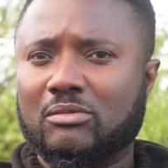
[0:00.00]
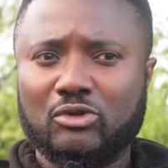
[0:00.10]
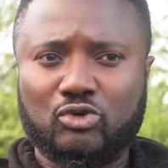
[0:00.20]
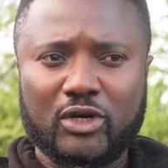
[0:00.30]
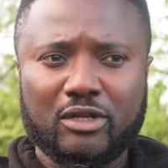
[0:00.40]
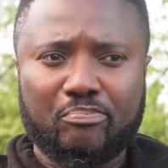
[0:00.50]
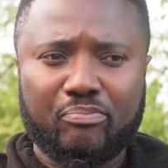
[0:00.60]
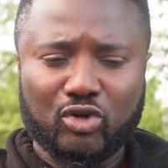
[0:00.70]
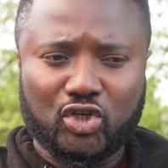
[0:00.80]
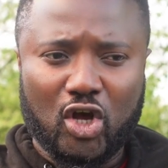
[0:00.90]
doing
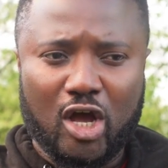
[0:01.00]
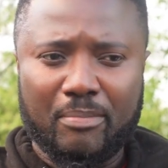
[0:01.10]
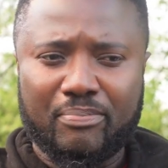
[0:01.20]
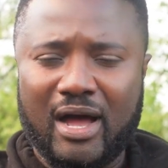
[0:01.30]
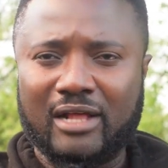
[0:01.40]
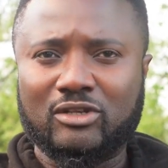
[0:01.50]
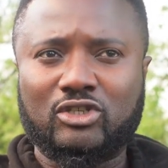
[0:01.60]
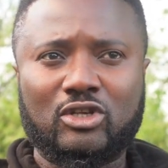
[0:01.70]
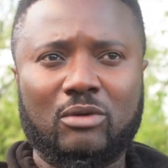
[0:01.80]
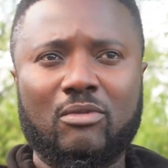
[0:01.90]
push up and
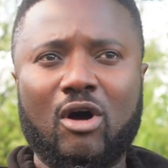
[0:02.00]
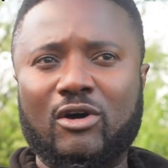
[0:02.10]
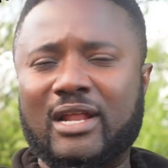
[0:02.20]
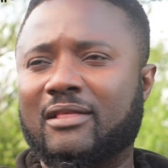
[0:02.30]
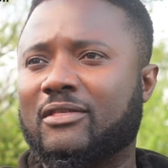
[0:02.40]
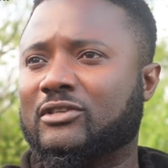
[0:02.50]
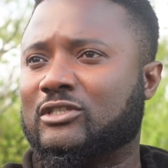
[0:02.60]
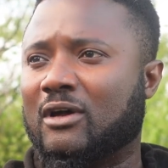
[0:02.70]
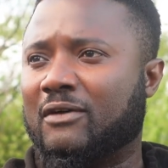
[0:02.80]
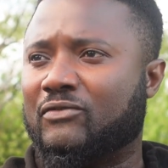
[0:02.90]
some other
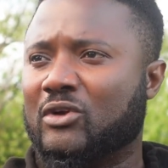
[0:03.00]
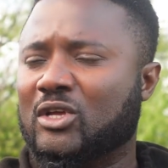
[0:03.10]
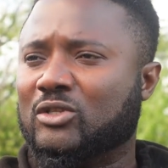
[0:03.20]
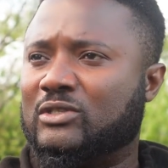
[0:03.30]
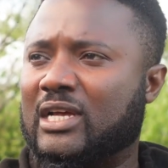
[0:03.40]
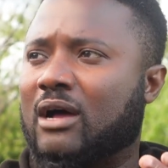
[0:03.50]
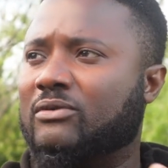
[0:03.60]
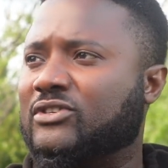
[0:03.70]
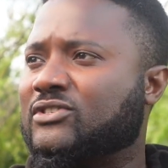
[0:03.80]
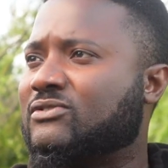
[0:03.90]
stuff to take
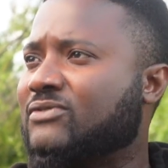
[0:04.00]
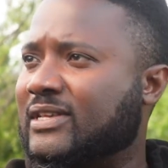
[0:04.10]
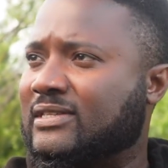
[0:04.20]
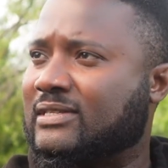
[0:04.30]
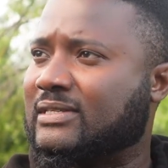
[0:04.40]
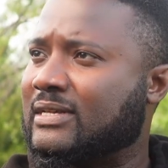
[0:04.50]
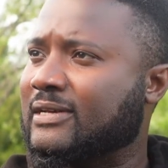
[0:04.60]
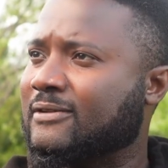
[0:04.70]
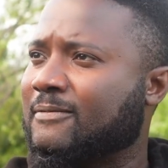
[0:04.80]
out the stress.